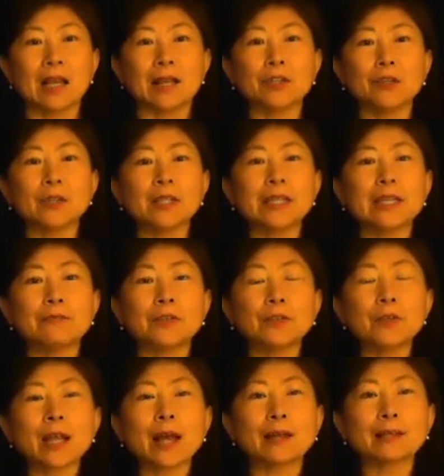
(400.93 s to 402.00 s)
if
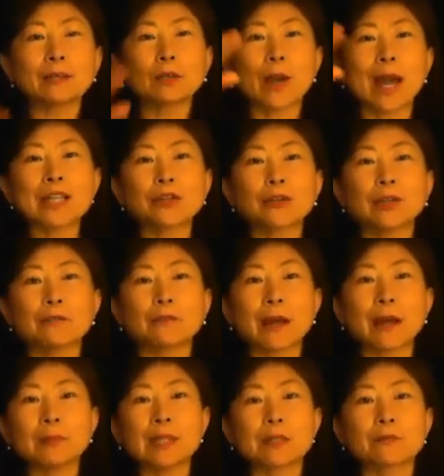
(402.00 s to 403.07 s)
you're not graduate
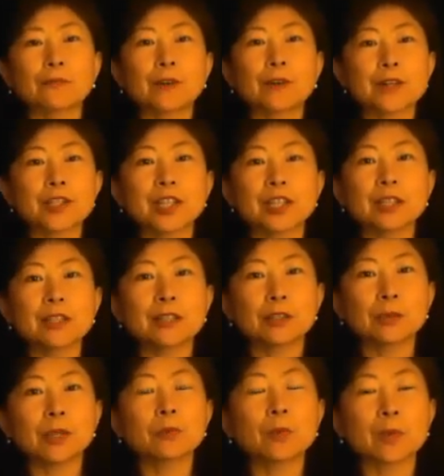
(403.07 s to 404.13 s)
from this first tier
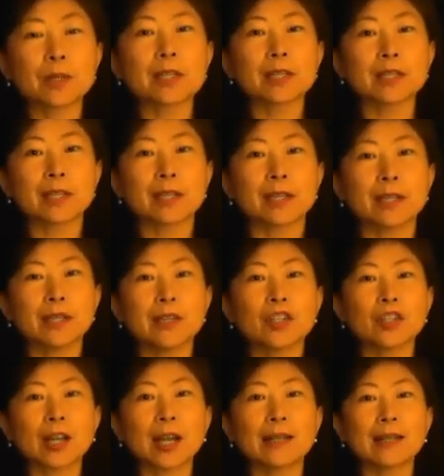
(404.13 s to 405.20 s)
university in
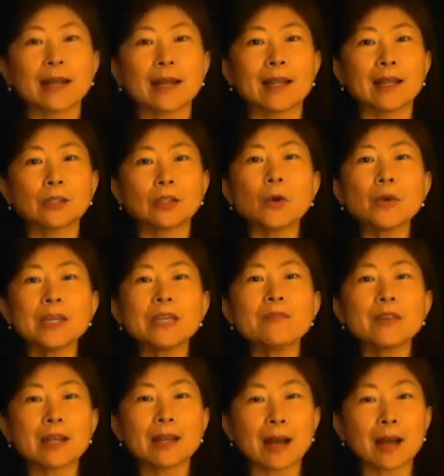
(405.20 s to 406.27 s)
China, don't
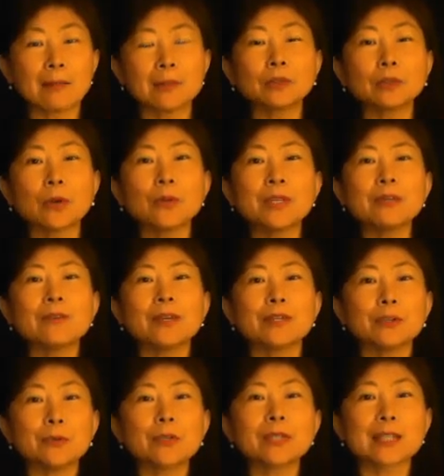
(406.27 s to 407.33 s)
even
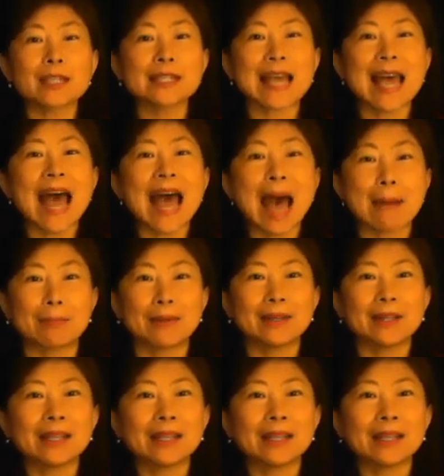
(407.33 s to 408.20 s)
use this app.